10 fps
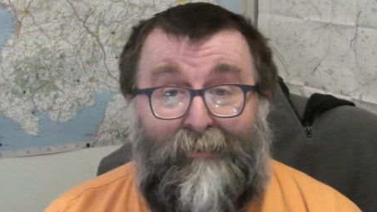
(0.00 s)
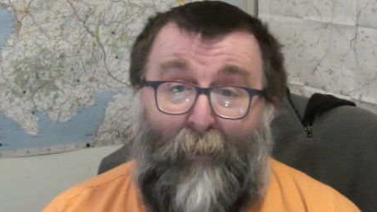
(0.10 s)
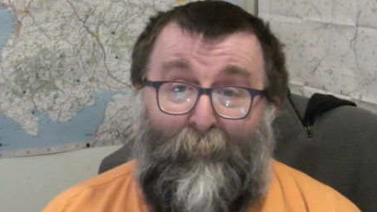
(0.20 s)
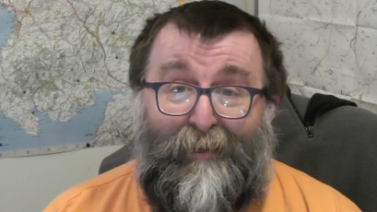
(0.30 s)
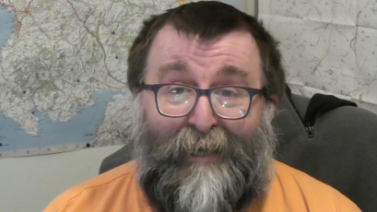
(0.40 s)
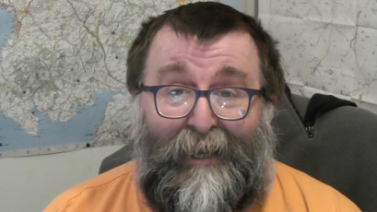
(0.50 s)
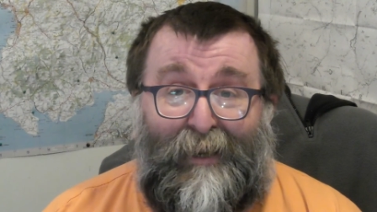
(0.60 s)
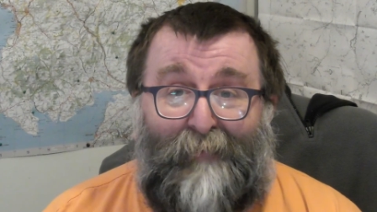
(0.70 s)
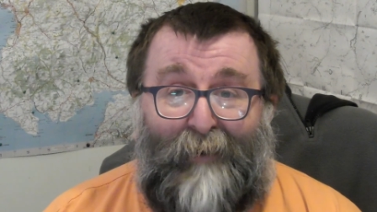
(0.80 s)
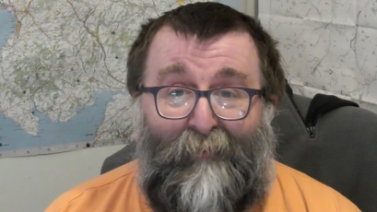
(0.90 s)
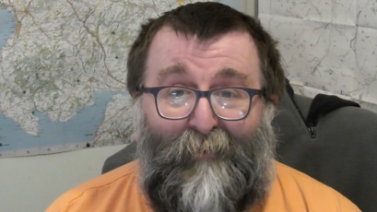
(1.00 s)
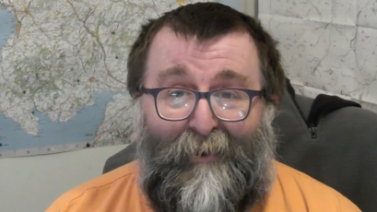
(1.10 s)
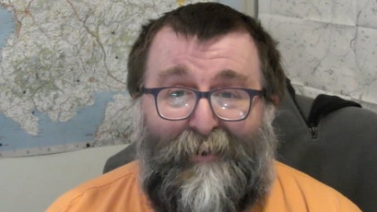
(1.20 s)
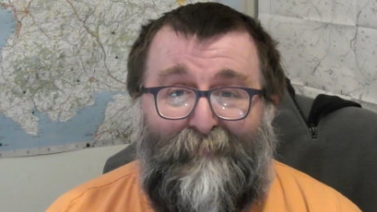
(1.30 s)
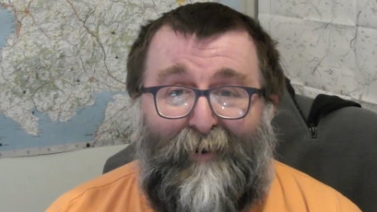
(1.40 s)
not particularly well
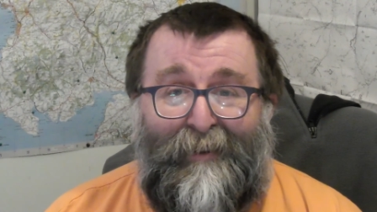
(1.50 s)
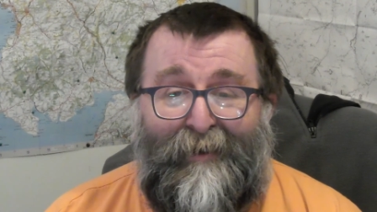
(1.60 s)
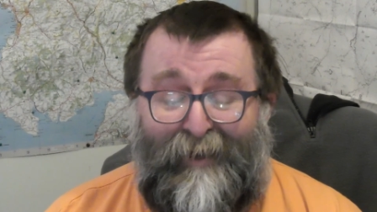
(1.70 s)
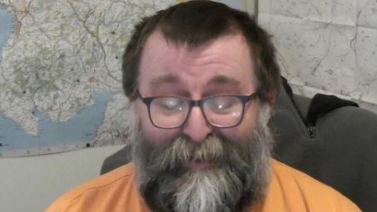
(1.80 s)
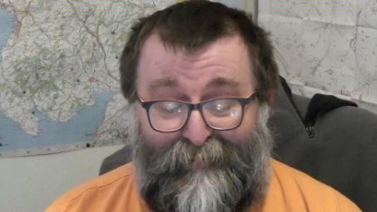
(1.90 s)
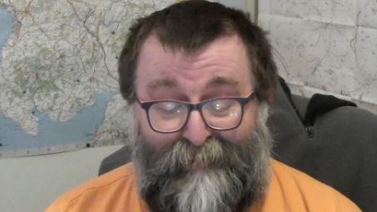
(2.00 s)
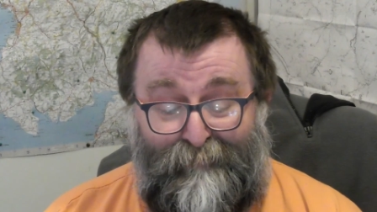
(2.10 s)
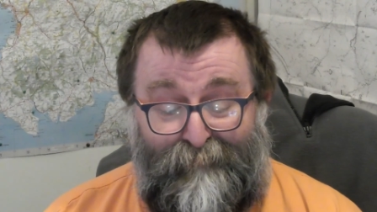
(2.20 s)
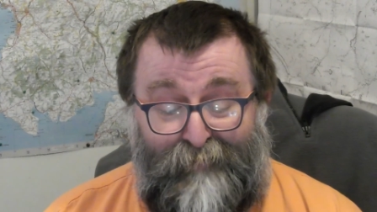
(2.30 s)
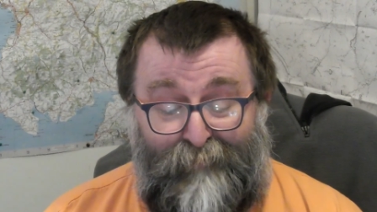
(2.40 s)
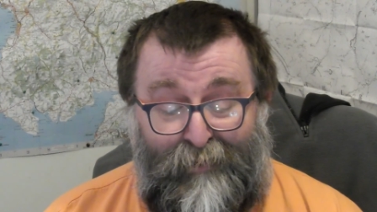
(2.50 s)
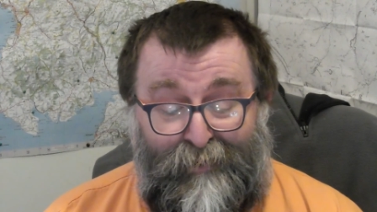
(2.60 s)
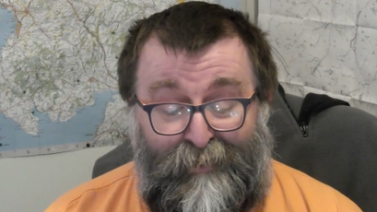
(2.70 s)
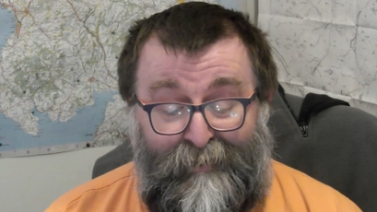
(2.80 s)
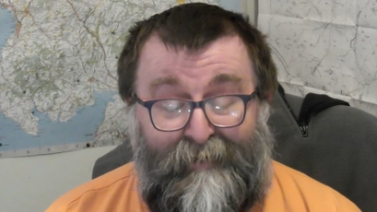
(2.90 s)
worded by the, the, the
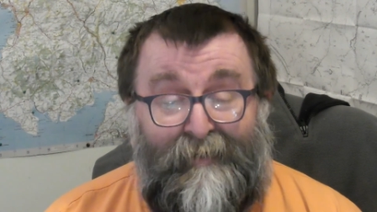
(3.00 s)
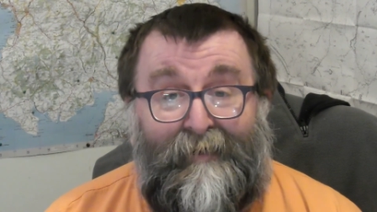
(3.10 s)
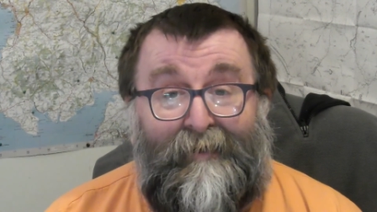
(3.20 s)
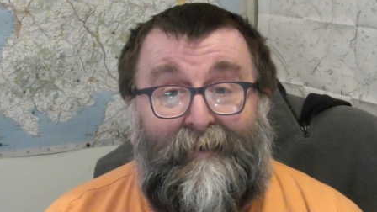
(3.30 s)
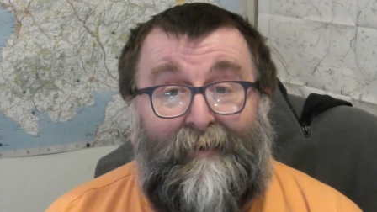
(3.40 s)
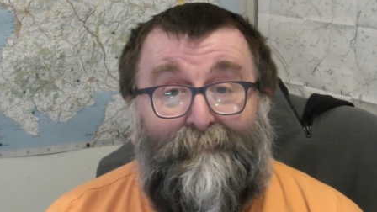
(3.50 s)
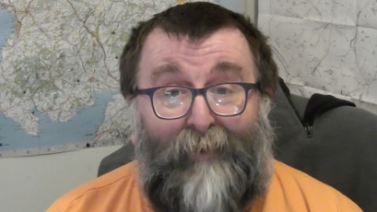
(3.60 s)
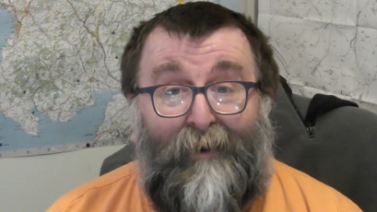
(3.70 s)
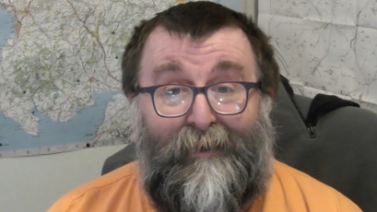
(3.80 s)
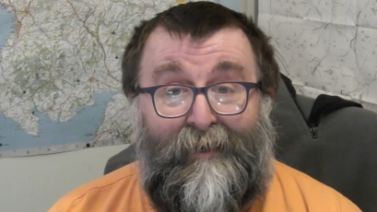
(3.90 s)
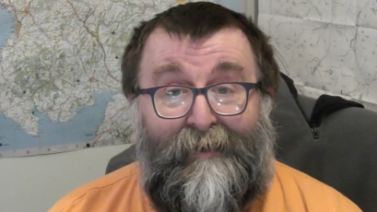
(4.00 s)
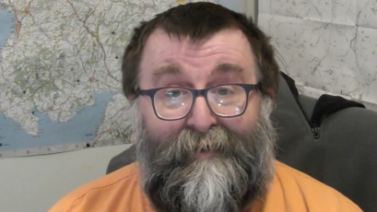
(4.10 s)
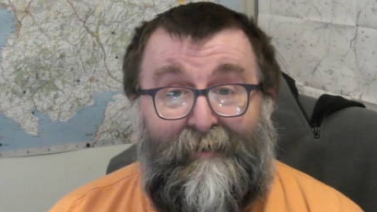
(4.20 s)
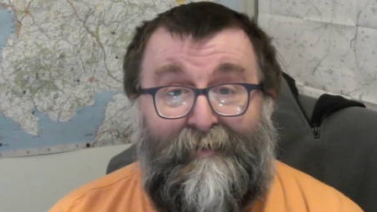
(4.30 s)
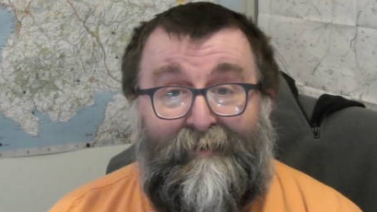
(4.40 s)
person, but
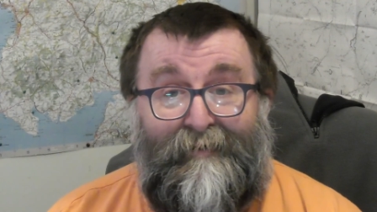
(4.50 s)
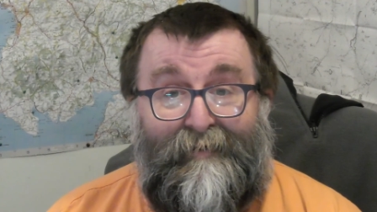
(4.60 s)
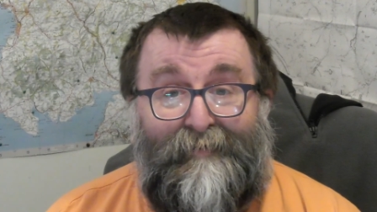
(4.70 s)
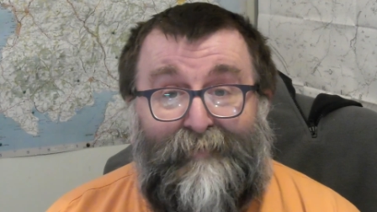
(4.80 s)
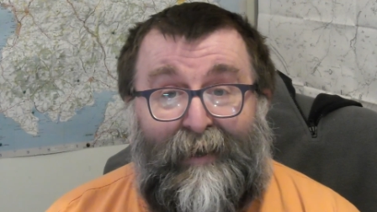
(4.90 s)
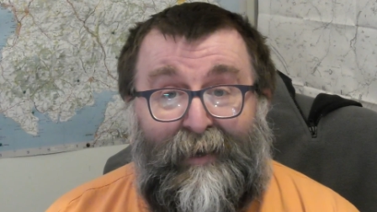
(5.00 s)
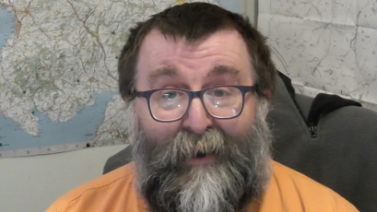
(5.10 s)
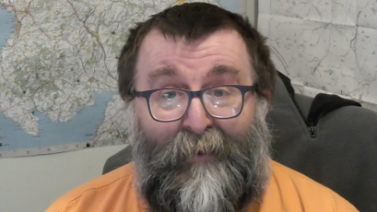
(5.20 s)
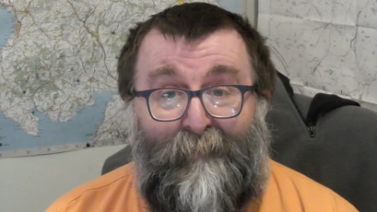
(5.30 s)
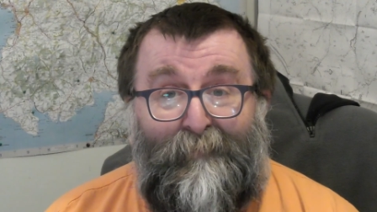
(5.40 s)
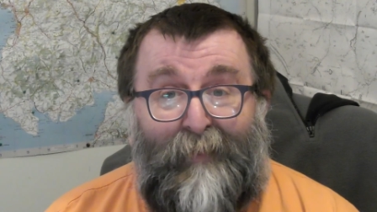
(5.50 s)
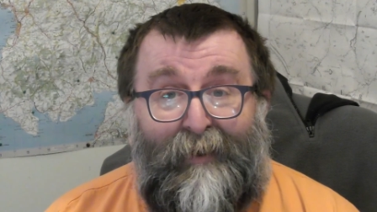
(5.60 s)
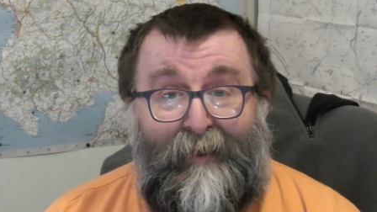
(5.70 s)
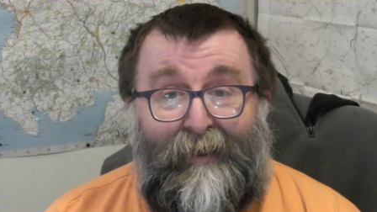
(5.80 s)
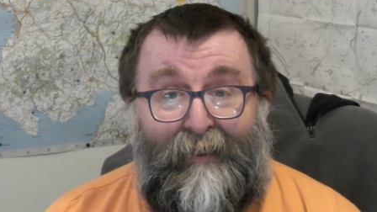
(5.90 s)
there you go.
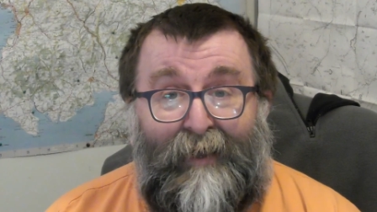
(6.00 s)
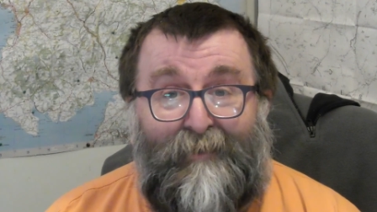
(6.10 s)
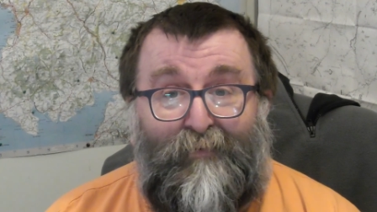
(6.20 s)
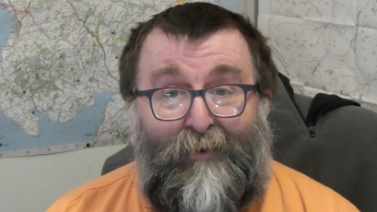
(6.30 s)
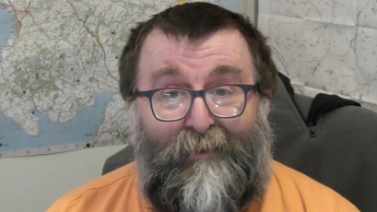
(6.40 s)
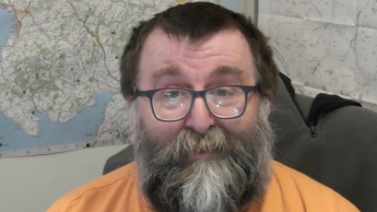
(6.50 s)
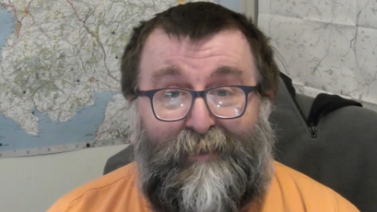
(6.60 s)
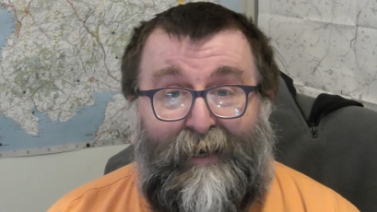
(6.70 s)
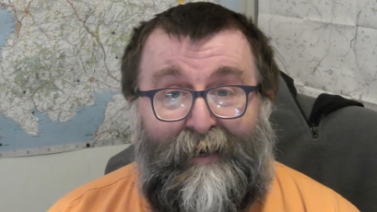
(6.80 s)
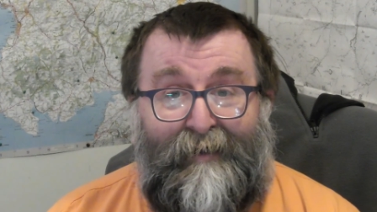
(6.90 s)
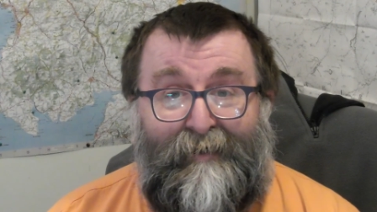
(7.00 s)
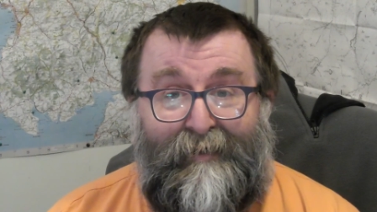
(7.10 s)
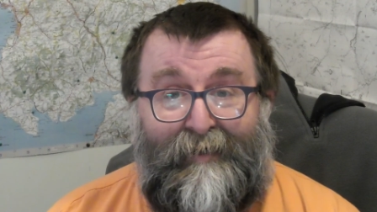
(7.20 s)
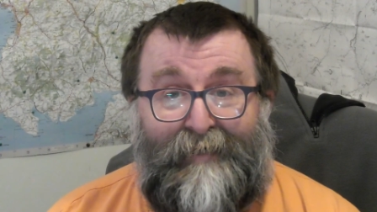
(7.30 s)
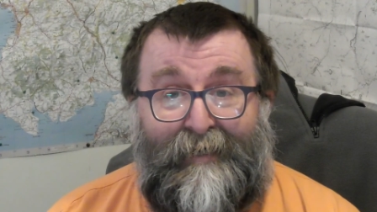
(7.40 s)
That's what uh,
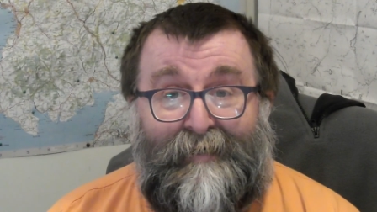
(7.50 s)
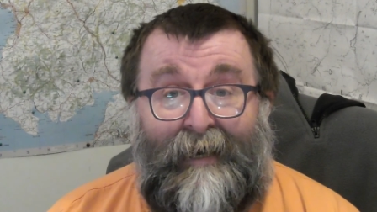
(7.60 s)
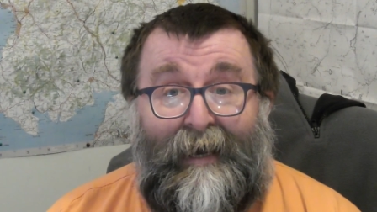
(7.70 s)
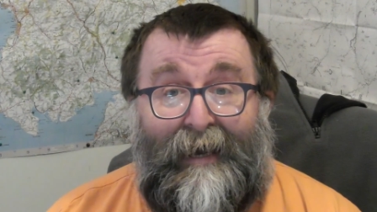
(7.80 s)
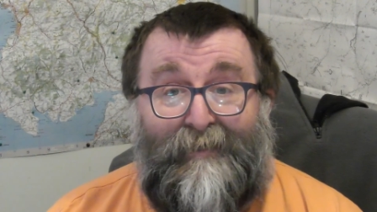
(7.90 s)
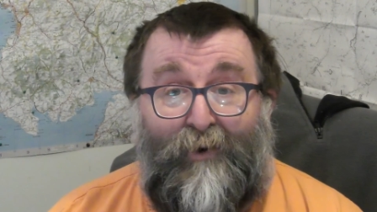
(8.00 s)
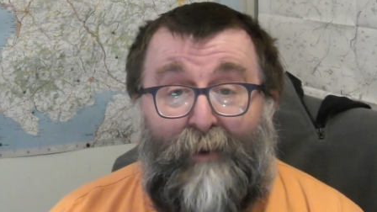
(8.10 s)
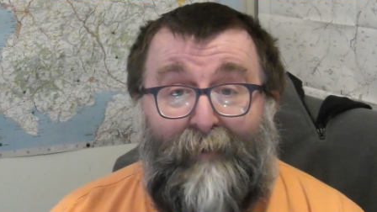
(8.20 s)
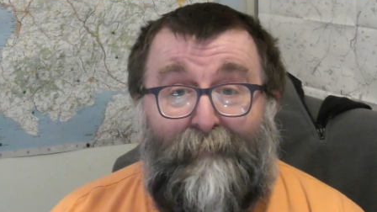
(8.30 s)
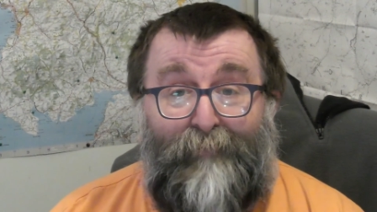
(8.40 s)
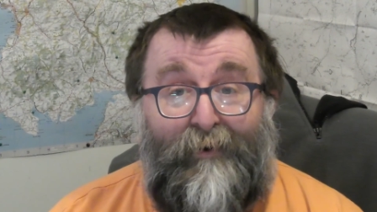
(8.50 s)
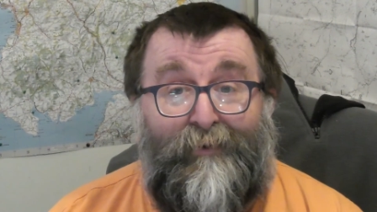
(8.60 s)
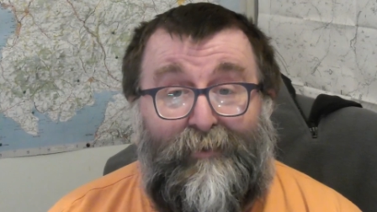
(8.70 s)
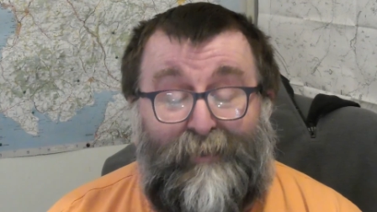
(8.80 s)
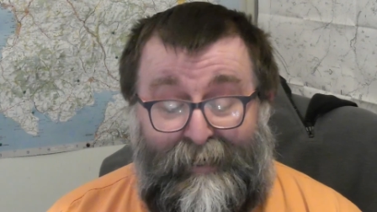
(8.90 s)
he says. It's all about
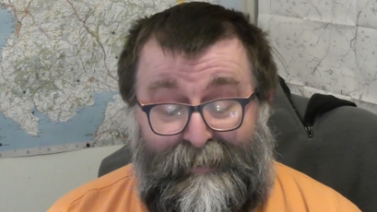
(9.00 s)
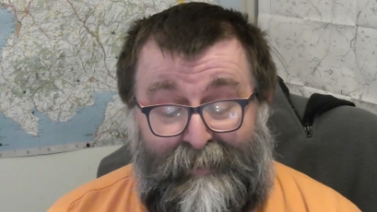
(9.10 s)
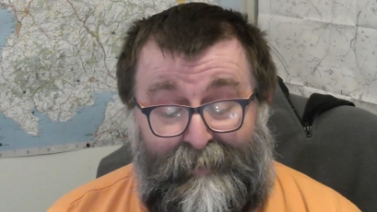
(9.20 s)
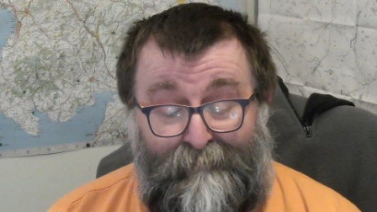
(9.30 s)
personal data.